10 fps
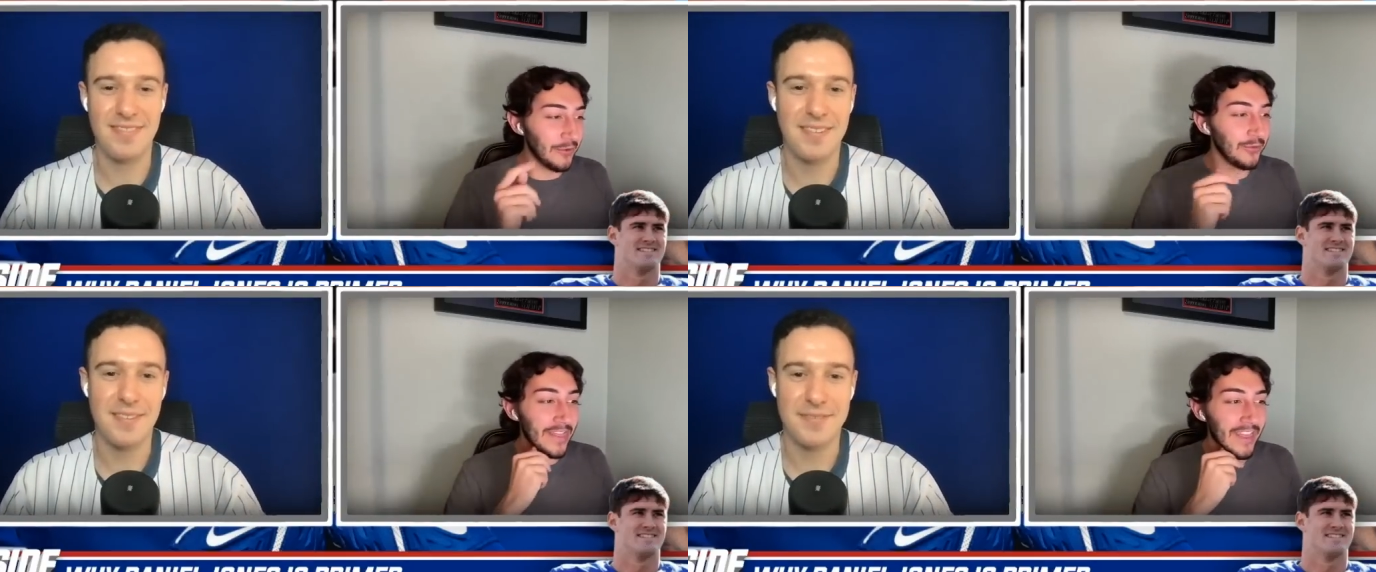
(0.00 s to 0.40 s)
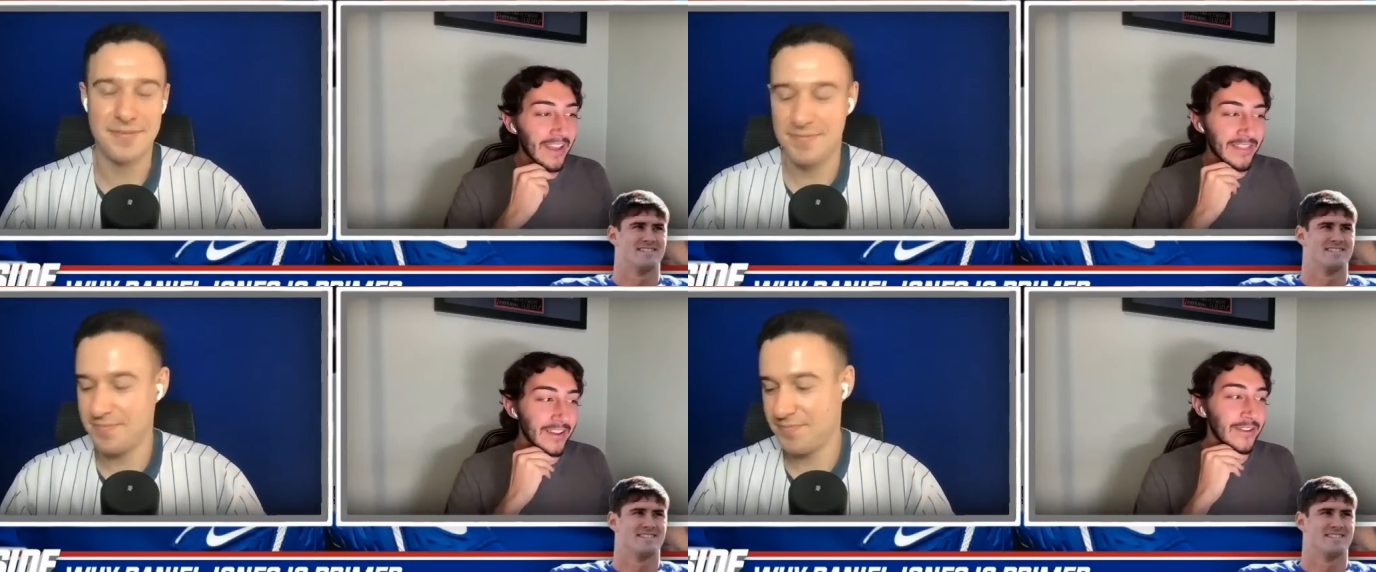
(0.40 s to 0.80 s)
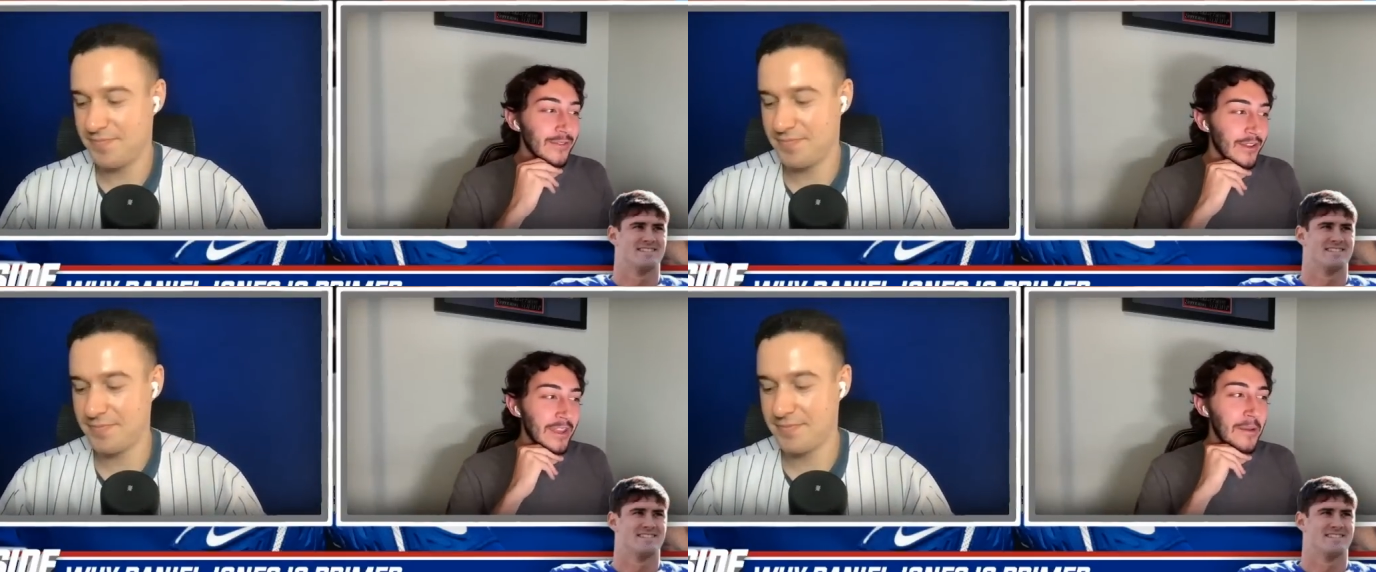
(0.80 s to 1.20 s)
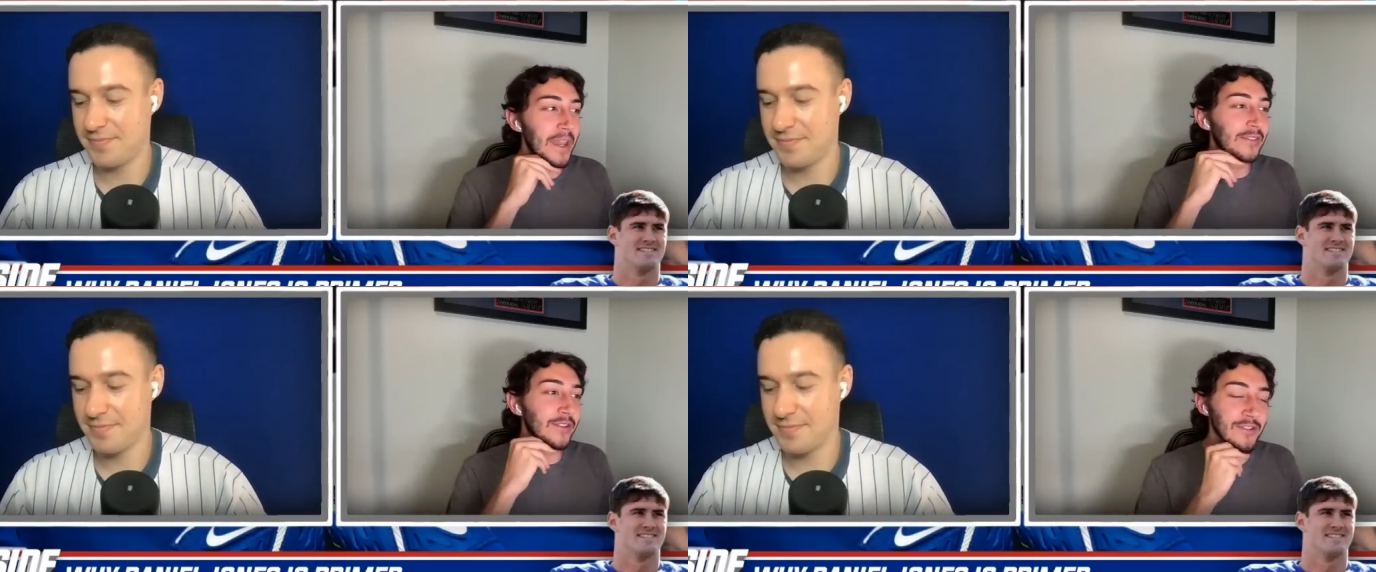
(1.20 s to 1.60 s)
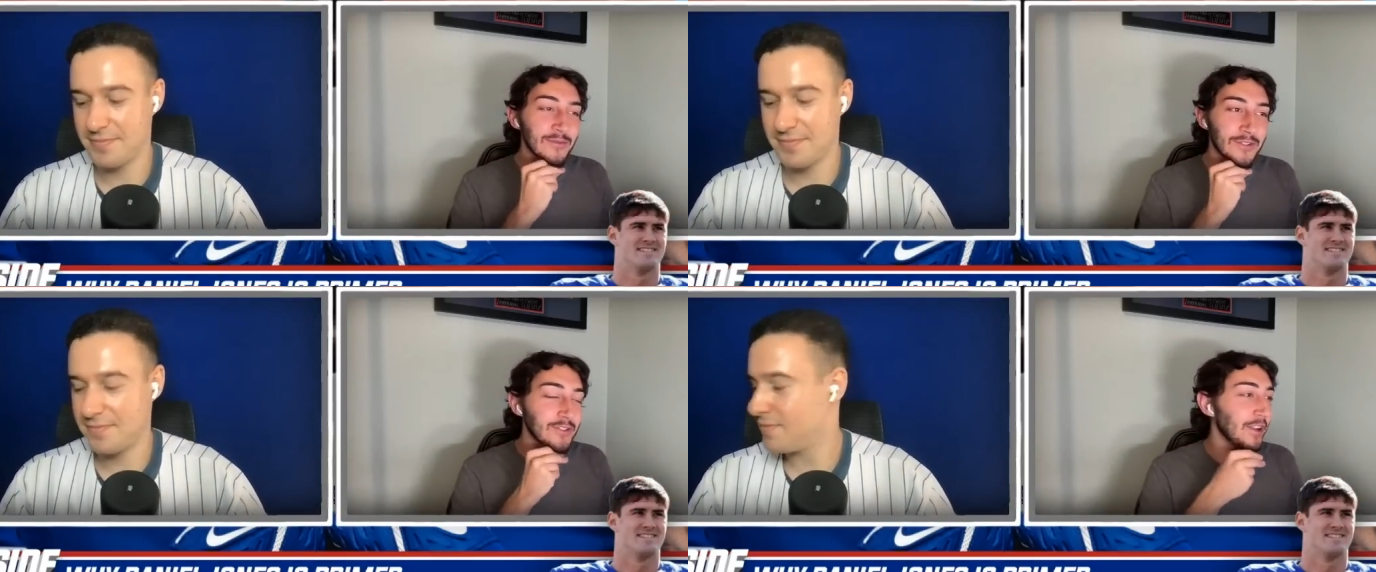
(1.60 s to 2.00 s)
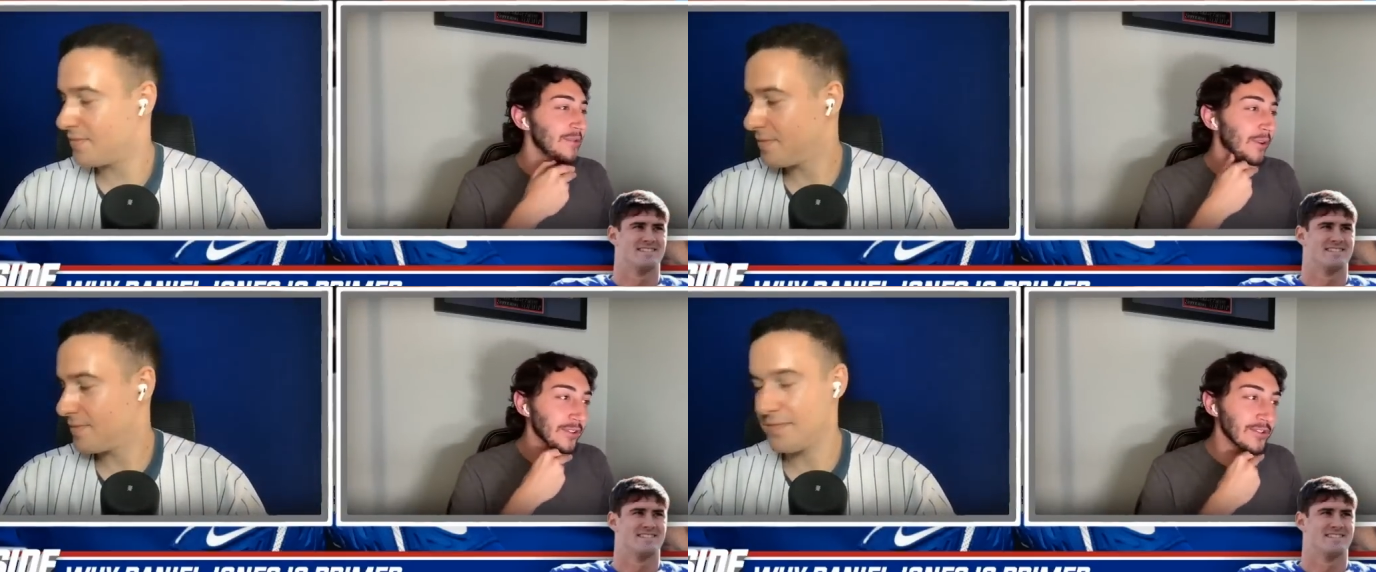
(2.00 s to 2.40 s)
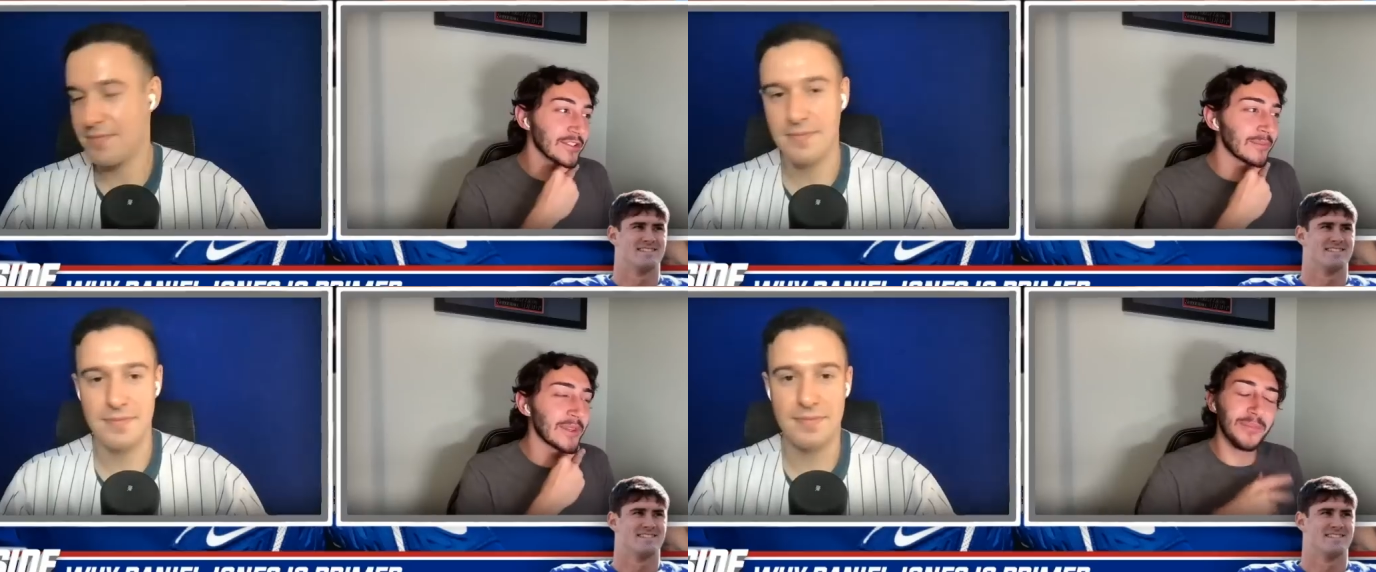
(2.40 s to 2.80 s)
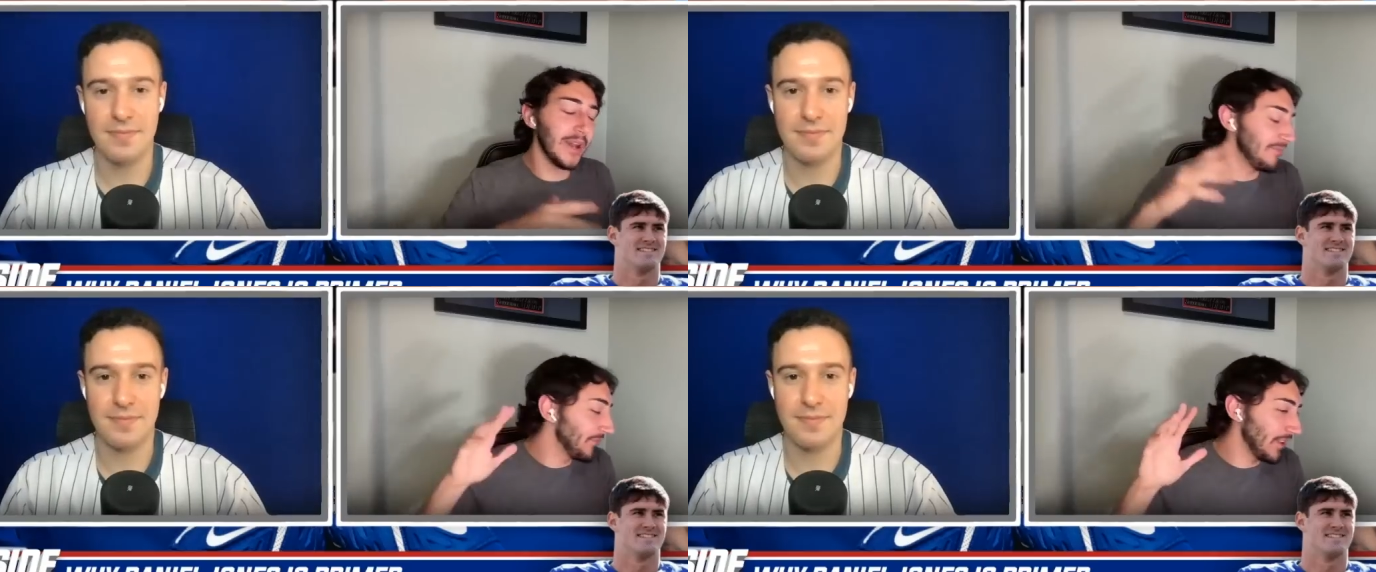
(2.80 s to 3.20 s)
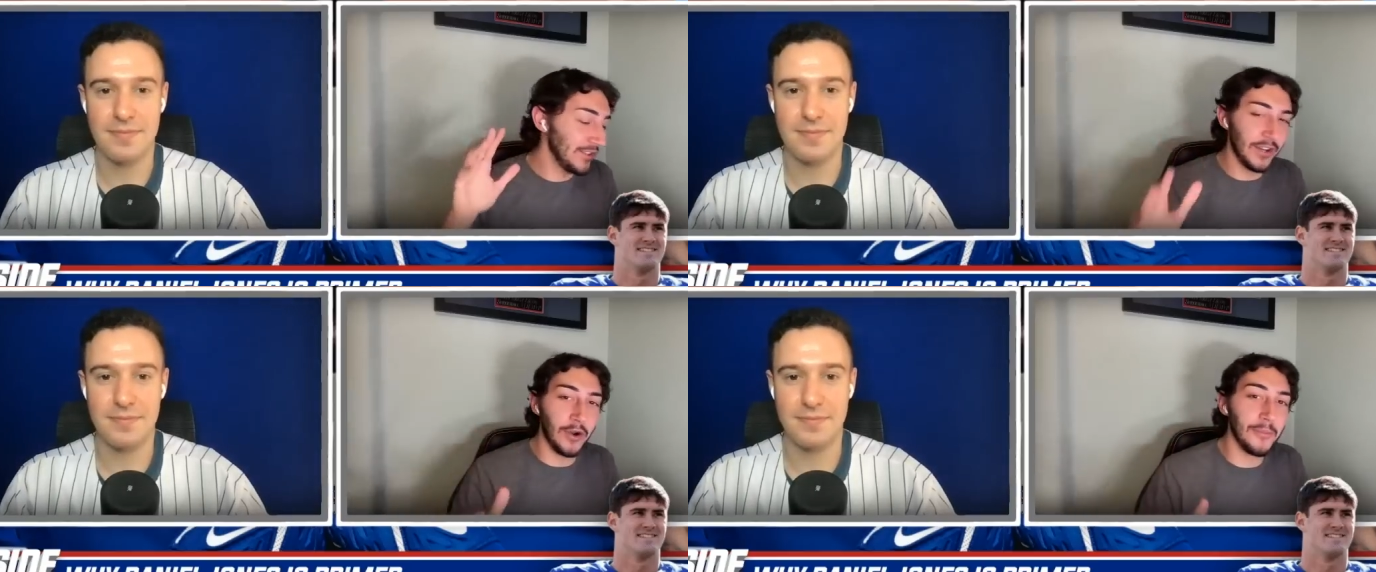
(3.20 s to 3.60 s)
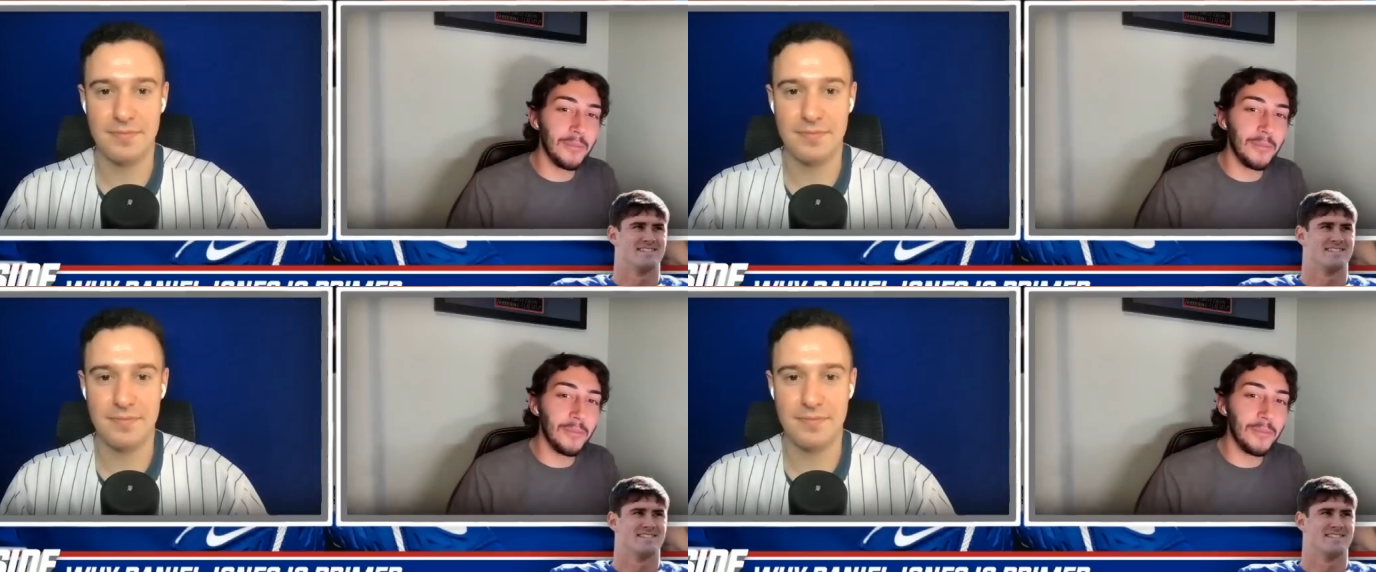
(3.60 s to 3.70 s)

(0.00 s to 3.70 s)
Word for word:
Speaker 1: read that the Commanders was trademarked or something, but you know,